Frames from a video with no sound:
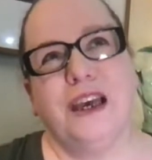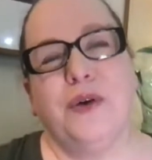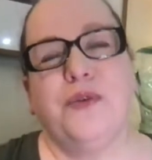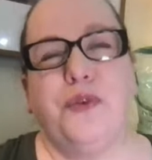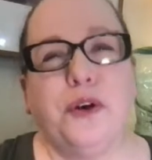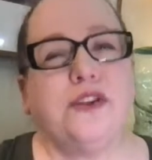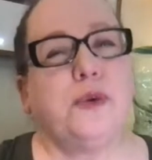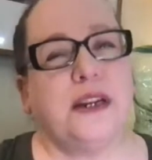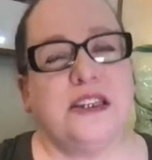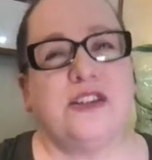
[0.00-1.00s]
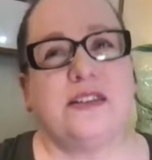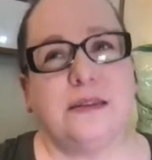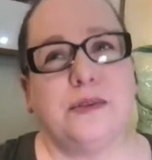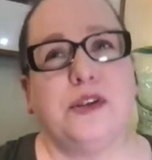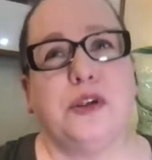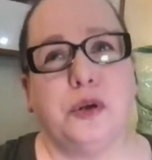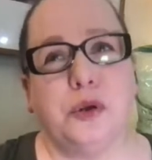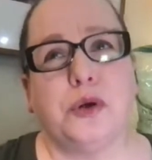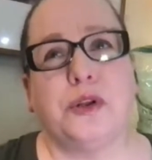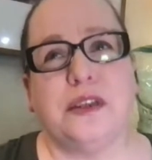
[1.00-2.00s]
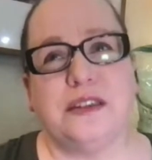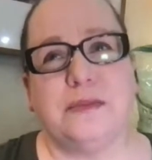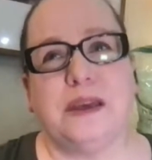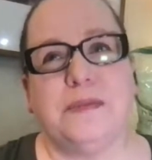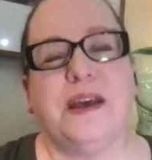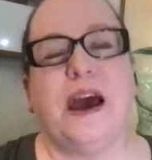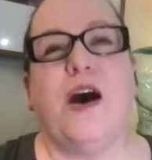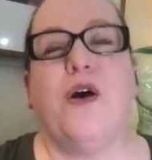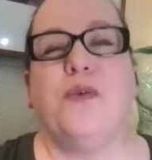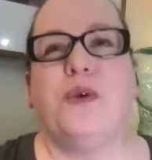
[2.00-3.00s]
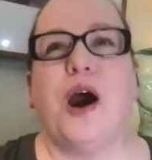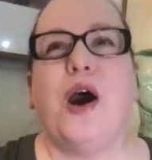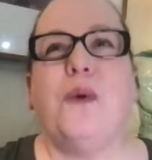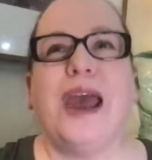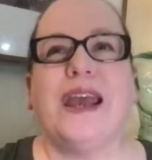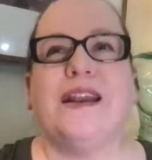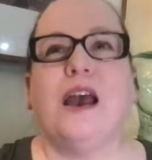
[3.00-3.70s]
4:20 just seems a little early to me. But oh wait,